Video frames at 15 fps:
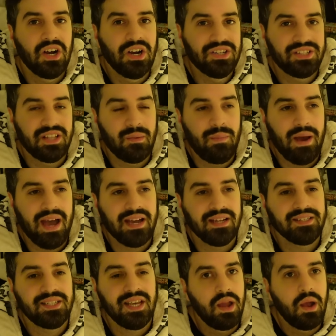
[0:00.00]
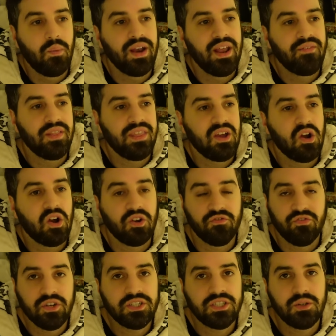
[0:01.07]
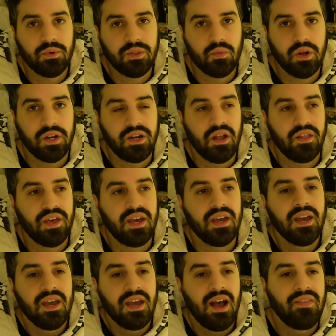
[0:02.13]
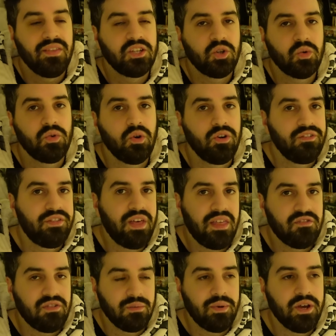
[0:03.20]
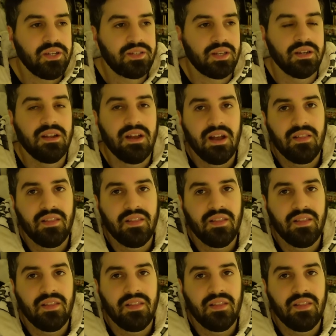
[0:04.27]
under the band and whenever they are confronted with one another and they don't know if they're the real person,